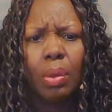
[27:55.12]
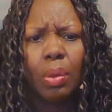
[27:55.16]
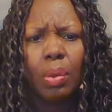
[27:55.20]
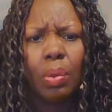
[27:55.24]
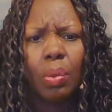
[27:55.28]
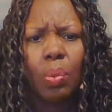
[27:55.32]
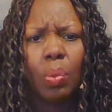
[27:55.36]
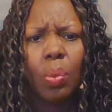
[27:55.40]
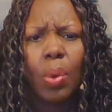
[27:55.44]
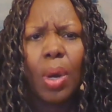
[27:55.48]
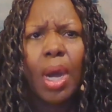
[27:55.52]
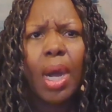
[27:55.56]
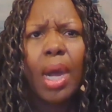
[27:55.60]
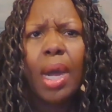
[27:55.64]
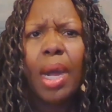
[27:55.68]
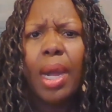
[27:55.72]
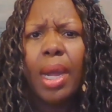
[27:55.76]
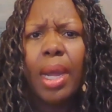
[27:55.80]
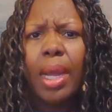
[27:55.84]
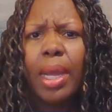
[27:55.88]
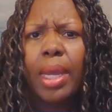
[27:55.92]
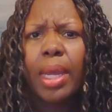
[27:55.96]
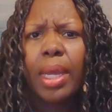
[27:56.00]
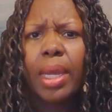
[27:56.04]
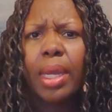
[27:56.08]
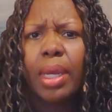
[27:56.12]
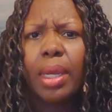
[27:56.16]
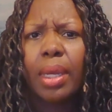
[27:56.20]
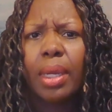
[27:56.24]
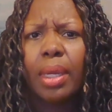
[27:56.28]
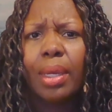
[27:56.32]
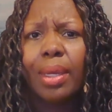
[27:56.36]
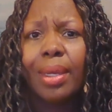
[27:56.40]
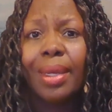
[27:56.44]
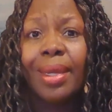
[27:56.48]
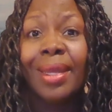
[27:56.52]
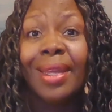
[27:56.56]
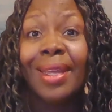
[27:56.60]
why?
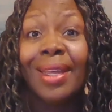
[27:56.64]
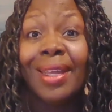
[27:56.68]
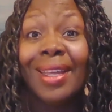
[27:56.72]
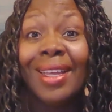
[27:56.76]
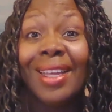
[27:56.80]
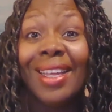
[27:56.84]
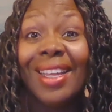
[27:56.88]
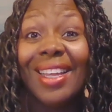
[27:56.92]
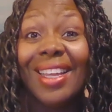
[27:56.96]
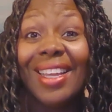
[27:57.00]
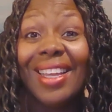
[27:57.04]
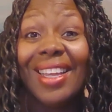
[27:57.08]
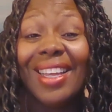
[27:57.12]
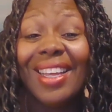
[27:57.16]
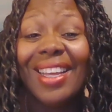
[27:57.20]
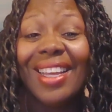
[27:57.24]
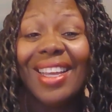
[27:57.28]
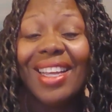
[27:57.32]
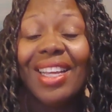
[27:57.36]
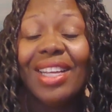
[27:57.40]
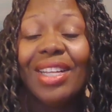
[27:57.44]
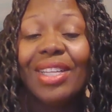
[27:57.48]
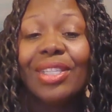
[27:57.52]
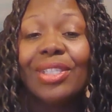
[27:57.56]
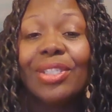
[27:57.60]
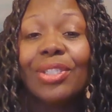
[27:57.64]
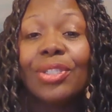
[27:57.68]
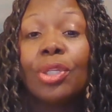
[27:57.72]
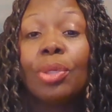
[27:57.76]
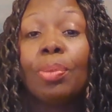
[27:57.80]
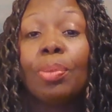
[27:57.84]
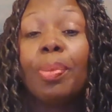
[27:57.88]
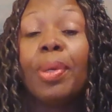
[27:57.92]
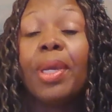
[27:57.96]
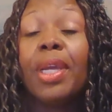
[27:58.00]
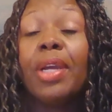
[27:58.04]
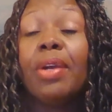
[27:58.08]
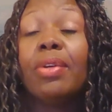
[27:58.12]
So the
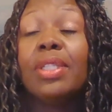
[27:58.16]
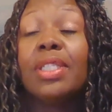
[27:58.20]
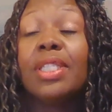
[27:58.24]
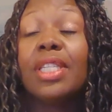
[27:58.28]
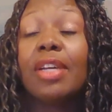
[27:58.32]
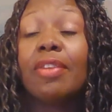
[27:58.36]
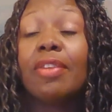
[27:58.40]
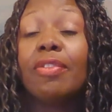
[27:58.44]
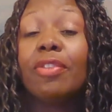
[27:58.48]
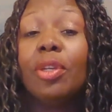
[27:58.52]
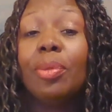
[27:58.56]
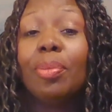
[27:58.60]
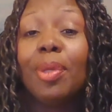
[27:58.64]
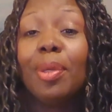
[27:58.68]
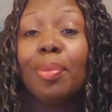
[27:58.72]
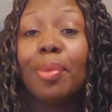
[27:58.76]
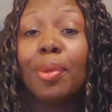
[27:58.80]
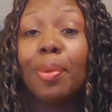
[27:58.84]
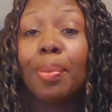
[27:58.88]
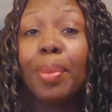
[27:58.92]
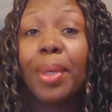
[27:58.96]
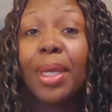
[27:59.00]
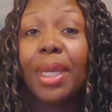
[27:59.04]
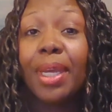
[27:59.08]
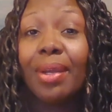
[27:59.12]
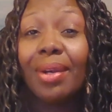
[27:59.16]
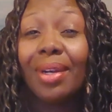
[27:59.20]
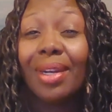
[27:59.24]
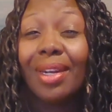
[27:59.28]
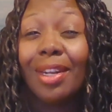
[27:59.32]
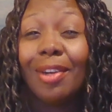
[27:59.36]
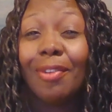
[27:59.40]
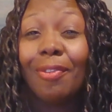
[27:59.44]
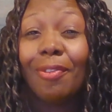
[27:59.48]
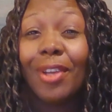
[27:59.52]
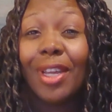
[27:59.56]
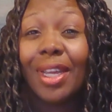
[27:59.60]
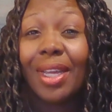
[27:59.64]
parents have to be prepared in
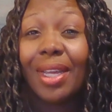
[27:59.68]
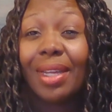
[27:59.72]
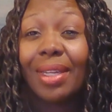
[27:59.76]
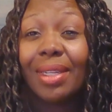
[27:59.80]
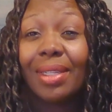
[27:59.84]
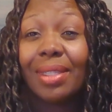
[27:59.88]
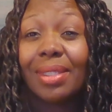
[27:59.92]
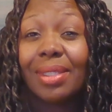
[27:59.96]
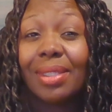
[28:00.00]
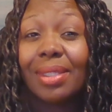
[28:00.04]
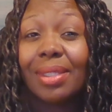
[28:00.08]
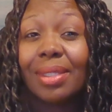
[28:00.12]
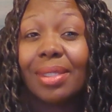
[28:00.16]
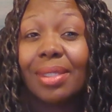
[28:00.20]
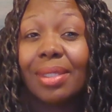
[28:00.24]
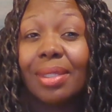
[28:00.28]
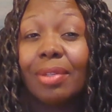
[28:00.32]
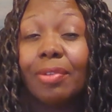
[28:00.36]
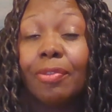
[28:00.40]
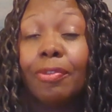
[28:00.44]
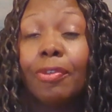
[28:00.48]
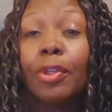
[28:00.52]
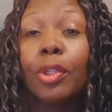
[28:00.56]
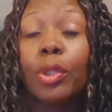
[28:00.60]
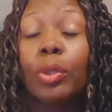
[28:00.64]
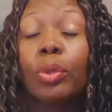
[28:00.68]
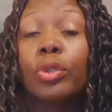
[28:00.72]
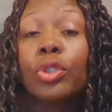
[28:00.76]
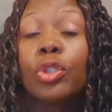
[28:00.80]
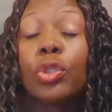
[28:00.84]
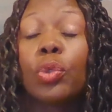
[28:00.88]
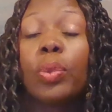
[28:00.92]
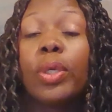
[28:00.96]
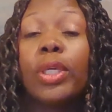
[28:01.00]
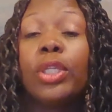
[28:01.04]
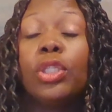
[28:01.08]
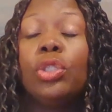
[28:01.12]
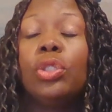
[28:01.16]
advance for those
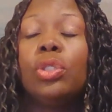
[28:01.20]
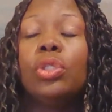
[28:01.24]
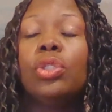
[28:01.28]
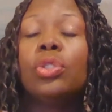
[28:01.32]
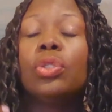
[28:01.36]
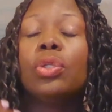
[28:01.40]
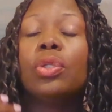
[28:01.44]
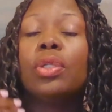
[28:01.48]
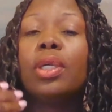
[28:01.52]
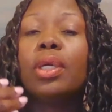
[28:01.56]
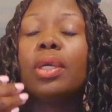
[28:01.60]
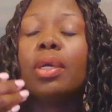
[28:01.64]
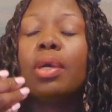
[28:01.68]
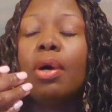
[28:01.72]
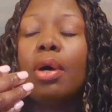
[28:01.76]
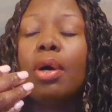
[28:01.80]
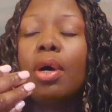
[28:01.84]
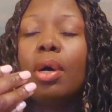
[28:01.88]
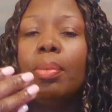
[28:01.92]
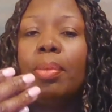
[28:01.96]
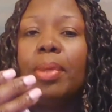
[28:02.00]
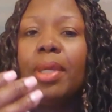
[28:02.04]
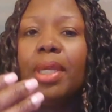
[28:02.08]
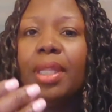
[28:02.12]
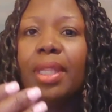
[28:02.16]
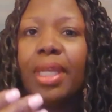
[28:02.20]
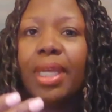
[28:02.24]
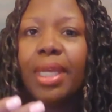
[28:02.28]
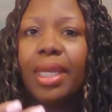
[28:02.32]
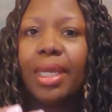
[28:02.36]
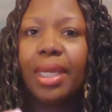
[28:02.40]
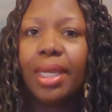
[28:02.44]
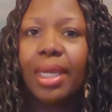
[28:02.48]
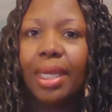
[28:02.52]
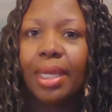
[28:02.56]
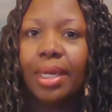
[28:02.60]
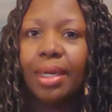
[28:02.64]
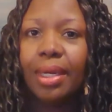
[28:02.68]
questions so that calmly they
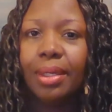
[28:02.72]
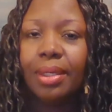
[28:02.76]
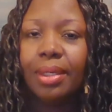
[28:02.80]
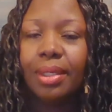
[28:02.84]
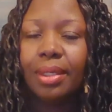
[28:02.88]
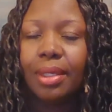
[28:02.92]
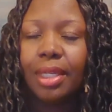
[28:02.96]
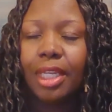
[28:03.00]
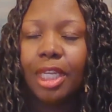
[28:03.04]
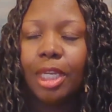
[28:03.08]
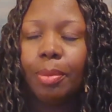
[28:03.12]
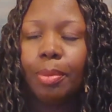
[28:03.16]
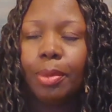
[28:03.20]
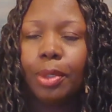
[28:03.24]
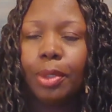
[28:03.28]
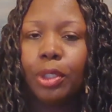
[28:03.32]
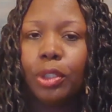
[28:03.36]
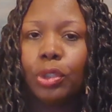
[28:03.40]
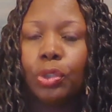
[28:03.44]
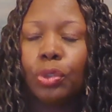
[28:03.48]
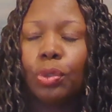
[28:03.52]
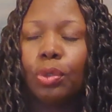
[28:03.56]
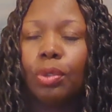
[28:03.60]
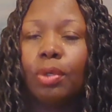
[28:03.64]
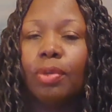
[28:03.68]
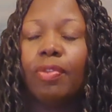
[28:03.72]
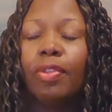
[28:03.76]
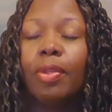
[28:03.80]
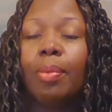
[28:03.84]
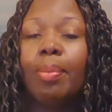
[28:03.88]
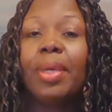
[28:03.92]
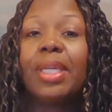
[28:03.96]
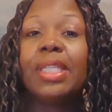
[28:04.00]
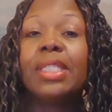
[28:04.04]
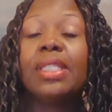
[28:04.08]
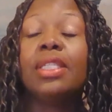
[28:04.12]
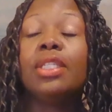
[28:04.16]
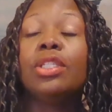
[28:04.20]
can keep control of the
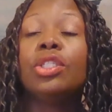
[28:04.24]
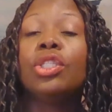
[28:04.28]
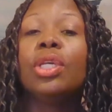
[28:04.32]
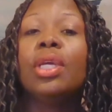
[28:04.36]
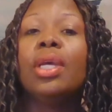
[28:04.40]
message